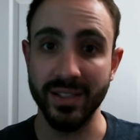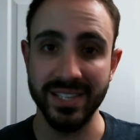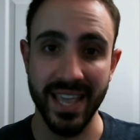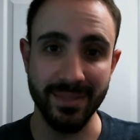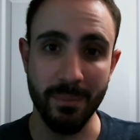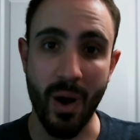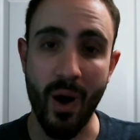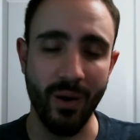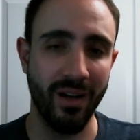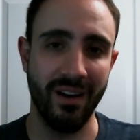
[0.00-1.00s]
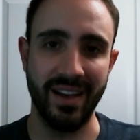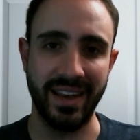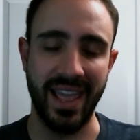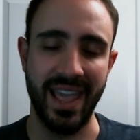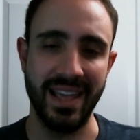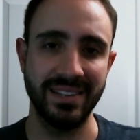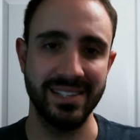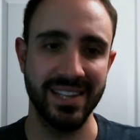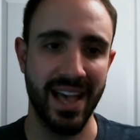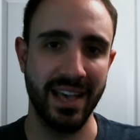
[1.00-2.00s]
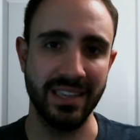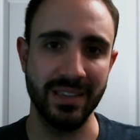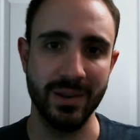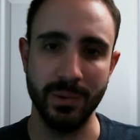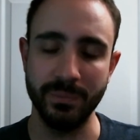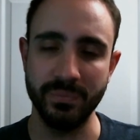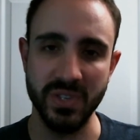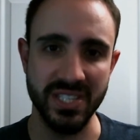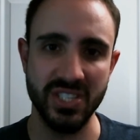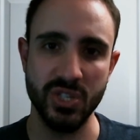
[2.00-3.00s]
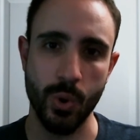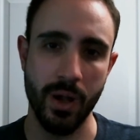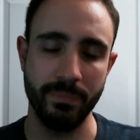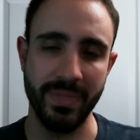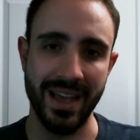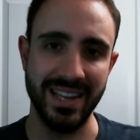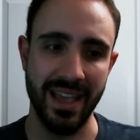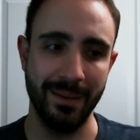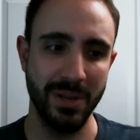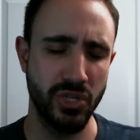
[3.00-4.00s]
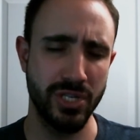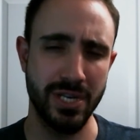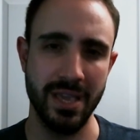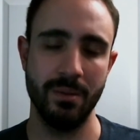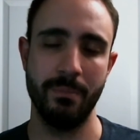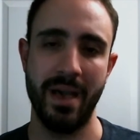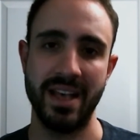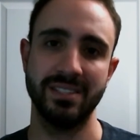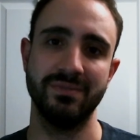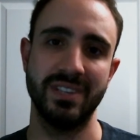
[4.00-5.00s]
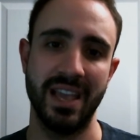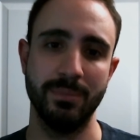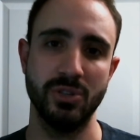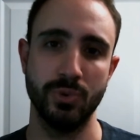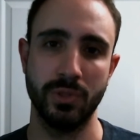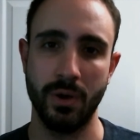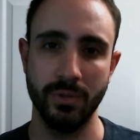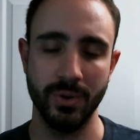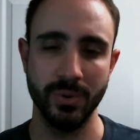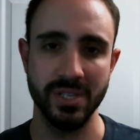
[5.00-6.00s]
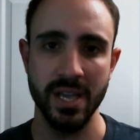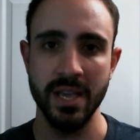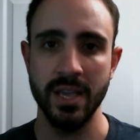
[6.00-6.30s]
take them all on, and just soak up that damage, deal massive damage with all those